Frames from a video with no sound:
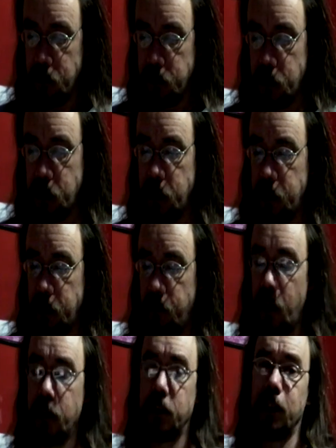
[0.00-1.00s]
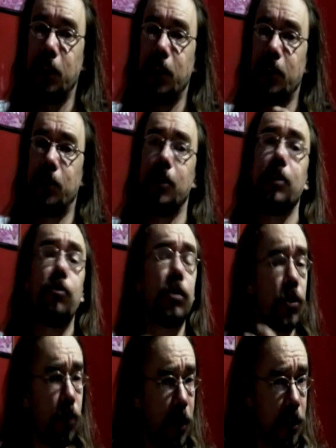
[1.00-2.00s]
The disadvantage is that it
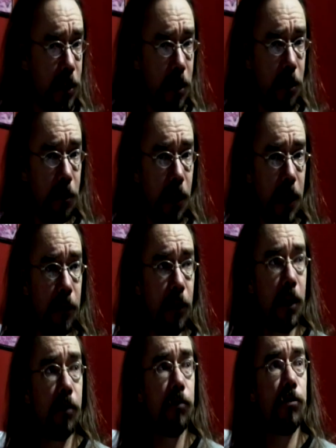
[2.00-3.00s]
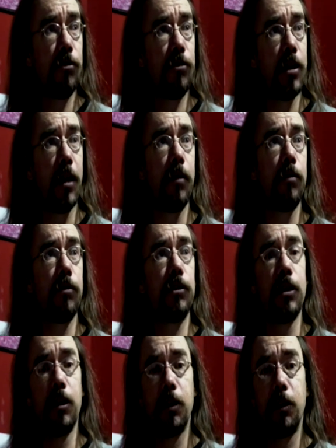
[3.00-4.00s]
restricts you and that you don't
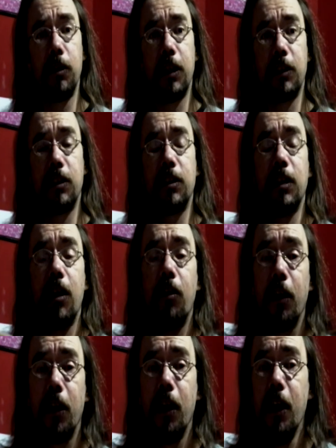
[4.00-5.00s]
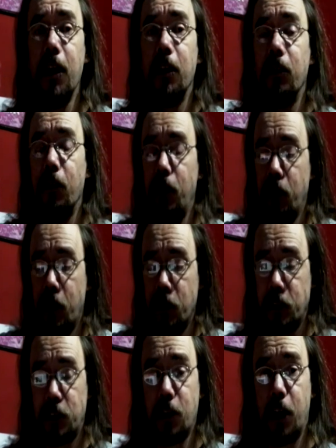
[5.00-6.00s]
uh, necessarily, you, you can't
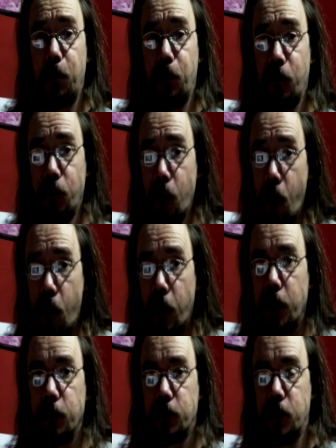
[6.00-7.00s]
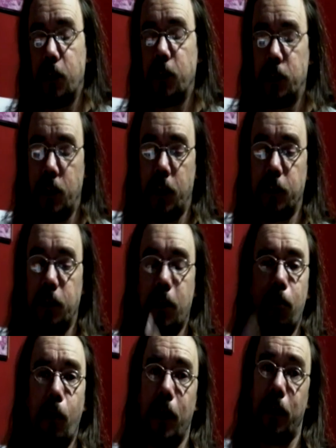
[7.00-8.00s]
decide before you start a task
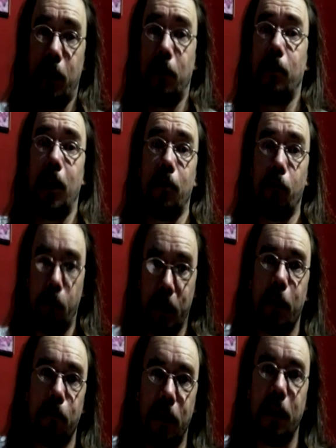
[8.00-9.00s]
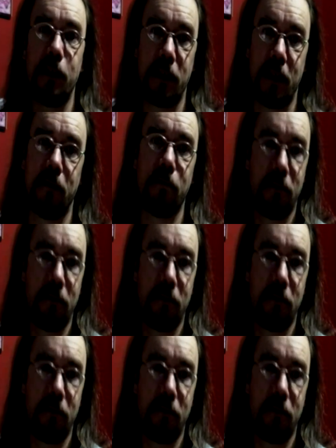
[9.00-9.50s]
whether it will be completed in